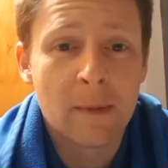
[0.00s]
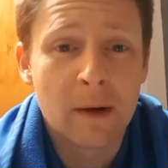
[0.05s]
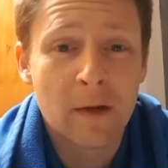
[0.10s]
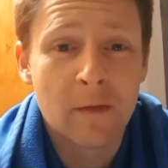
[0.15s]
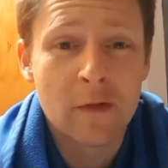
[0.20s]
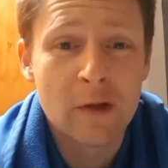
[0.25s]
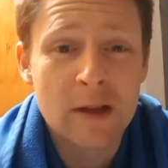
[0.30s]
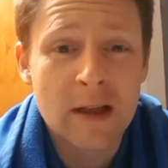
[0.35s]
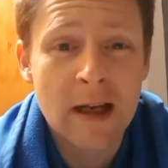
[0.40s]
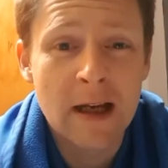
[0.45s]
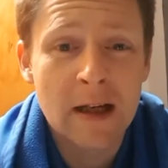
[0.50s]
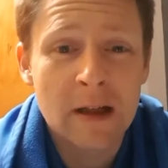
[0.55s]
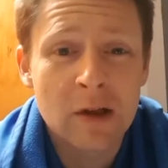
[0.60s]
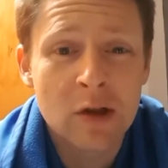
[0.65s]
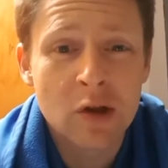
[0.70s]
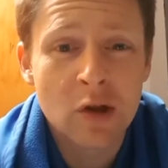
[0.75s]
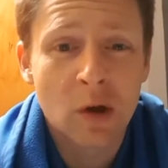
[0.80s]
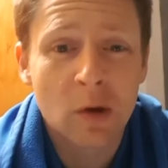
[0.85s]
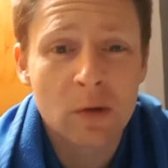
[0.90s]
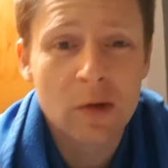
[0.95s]
But if you take
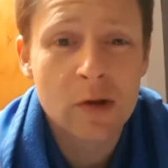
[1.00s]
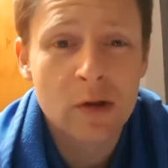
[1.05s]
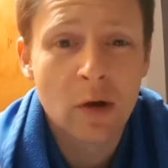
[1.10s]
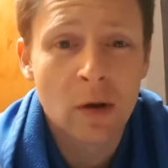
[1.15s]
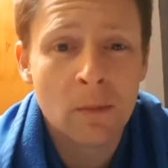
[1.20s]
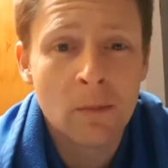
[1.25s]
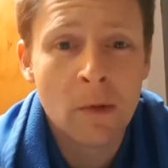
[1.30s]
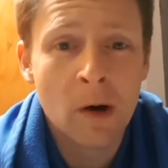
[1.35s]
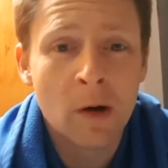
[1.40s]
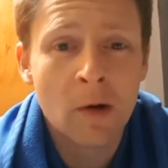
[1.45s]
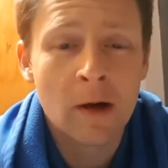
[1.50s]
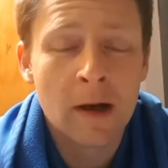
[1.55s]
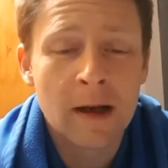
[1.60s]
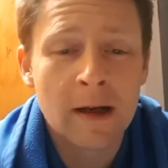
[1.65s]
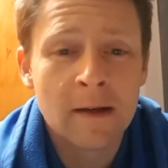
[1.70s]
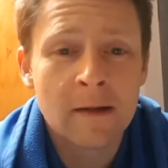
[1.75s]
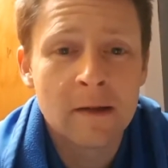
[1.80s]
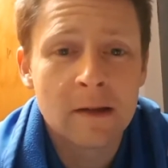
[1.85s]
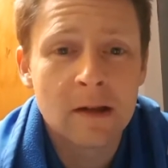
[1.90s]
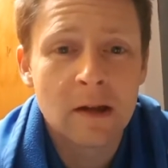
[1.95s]
control, stop
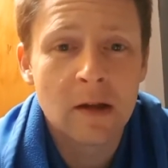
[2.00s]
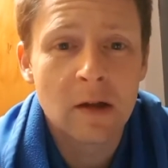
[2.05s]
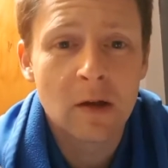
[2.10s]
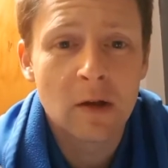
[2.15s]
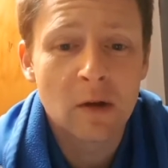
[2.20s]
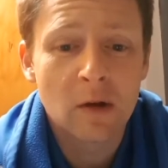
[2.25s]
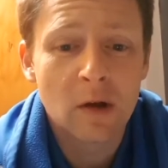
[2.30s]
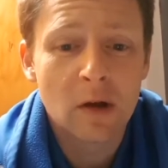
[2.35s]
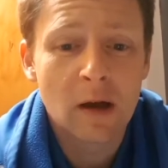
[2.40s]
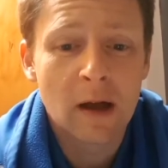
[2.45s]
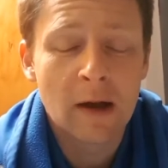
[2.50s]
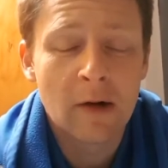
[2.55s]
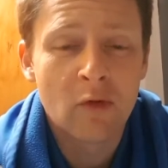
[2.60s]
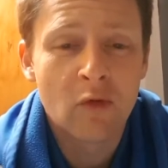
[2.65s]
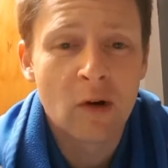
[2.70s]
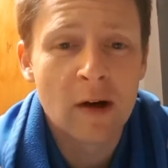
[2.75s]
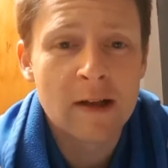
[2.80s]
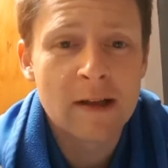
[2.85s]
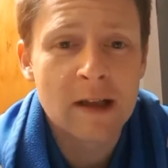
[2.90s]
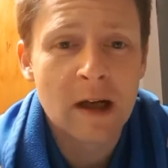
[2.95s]
moaning,
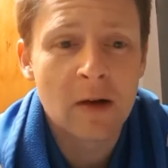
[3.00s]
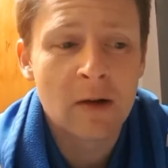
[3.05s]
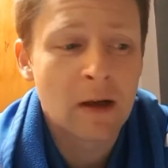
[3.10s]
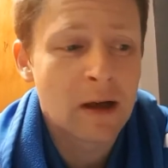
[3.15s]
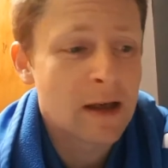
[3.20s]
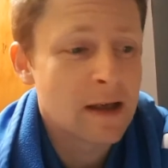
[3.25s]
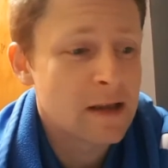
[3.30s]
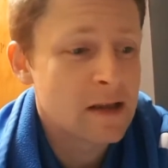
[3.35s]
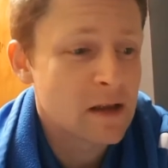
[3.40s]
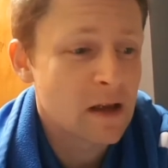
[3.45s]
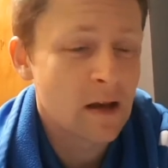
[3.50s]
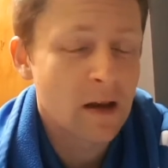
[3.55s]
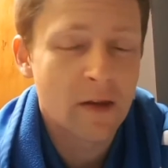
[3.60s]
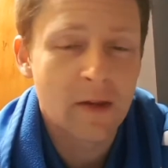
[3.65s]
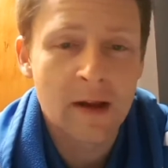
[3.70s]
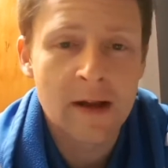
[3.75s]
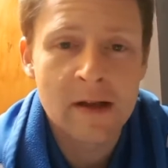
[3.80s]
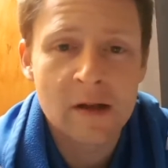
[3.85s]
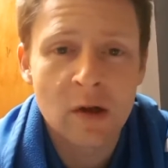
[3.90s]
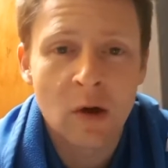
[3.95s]
write down a list of the
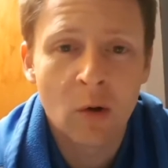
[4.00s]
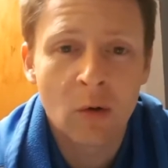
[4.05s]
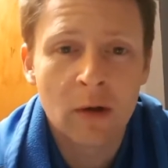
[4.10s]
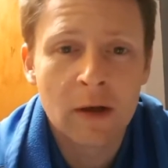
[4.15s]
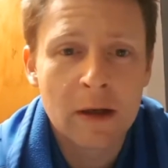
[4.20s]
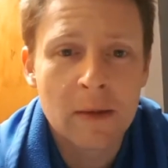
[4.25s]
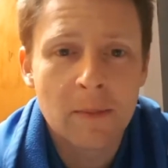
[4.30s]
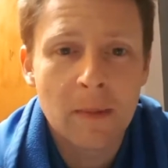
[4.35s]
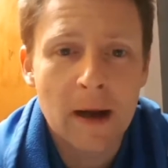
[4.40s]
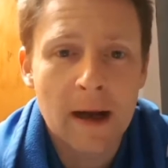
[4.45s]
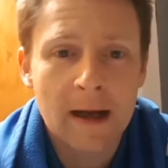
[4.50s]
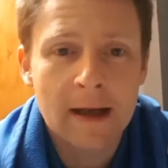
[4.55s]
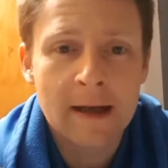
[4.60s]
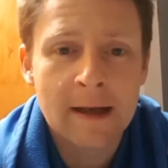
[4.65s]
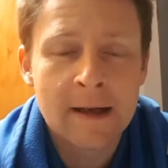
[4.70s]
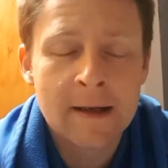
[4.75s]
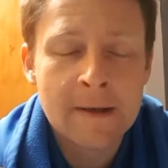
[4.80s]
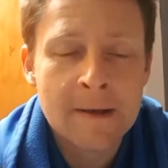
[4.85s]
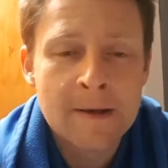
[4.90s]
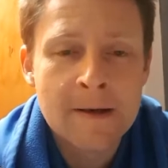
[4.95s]
things holding you
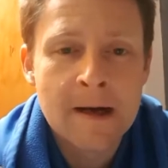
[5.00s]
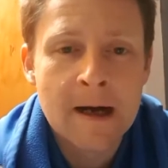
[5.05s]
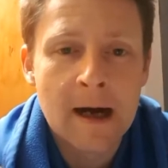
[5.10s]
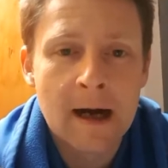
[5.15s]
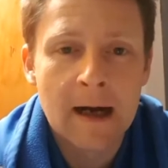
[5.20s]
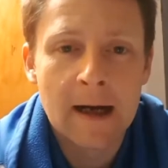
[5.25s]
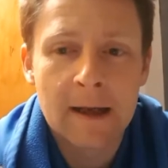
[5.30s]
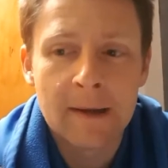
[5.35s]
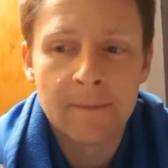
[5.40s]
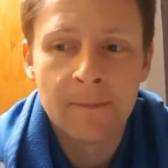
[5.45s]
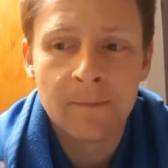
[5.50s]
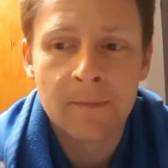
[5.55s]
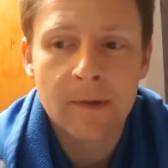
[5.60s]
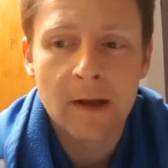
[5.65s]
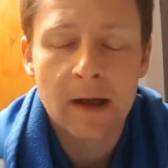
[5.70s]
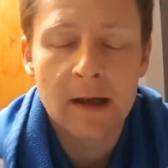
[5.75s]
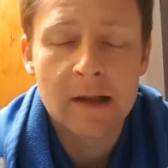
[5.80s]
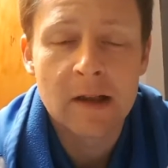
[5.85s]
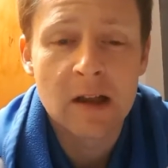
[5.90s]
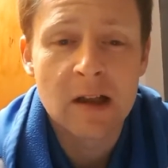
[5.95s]
back,
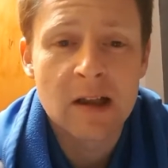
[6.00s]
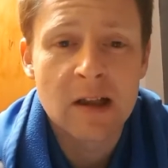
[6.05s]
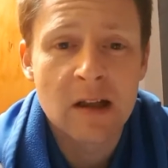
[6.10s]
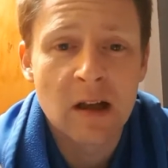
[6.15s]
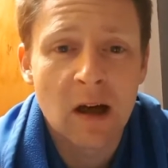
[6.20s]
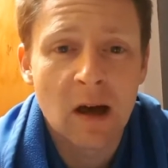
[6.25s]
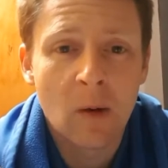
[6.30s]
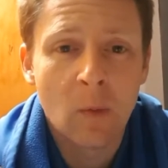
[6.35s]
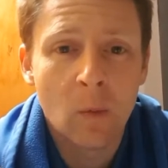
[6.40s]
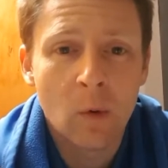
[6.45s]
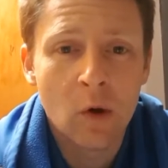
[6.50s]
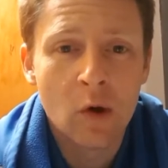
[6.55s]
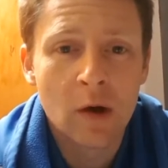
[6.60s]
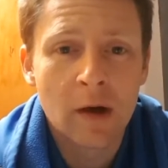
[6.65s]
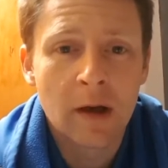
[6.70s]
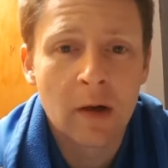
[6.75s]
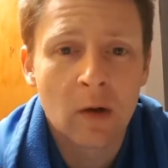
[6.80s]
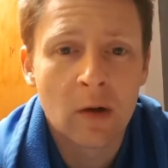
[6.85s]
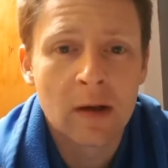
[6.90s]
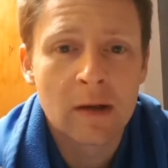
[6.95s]
and just start
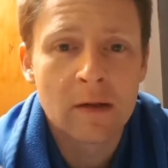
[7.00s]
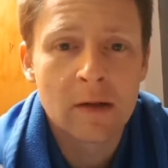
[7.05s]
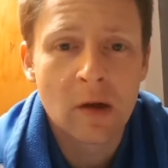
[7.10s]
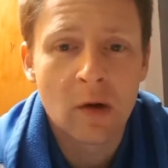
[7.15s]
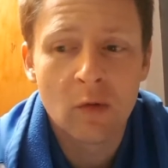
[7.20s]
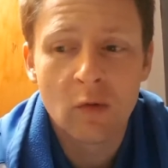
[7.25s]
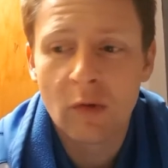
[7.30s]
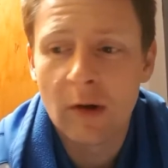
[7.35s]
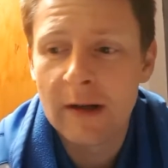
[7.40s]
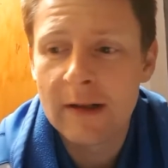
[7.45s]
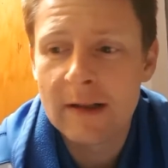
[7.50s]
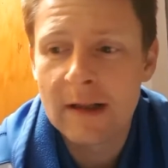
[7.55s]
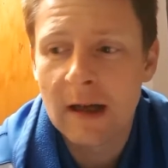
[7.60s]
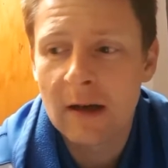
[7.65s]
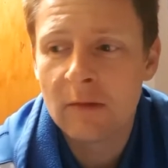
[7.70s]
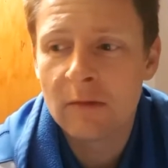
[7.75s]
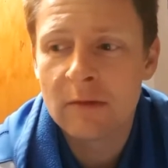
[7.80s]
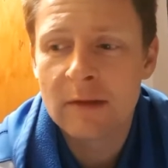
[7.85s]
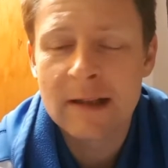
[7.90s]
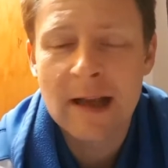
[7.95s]
working on, write
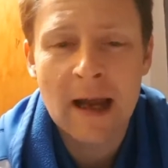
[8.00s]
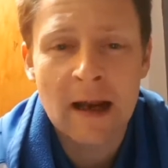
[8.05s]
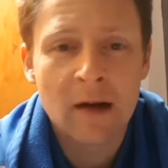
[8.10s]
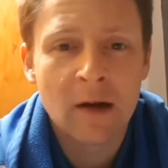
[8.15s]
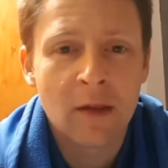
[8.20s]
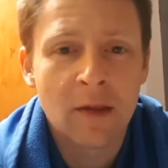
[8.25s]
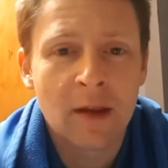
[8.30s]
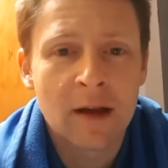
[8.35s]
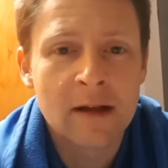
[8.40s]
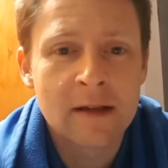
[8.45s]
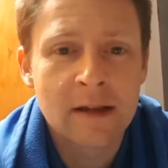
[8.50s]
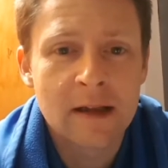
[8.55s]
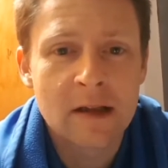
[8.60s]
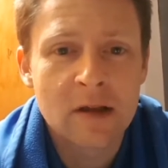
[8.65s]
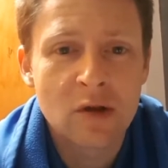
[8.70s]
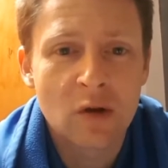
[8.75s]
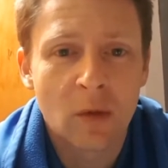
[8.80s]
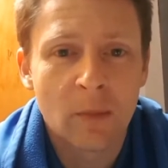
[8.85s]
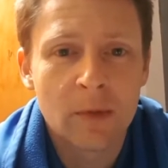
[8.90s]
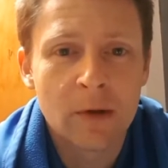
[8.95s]
down 10 things that's
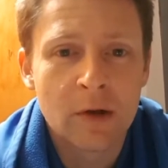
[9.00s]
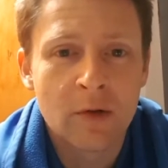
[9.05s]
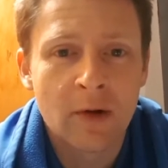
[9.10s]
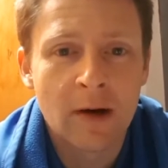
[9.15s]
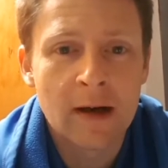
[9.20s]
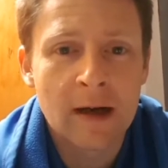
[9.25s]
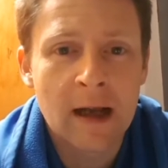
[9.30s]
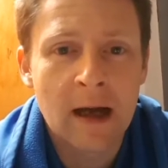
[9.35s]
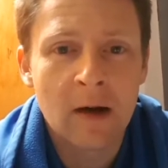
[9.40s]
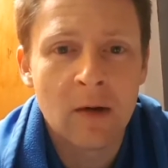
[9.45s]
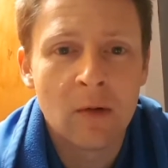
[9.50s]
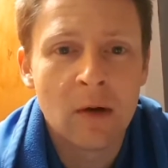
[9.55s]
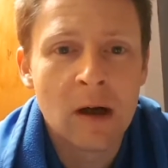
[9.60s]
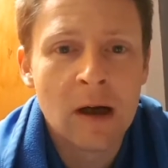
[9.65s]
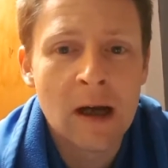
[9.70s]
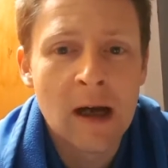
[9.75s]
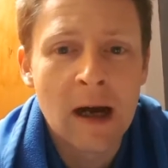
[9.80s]
stopping you right now,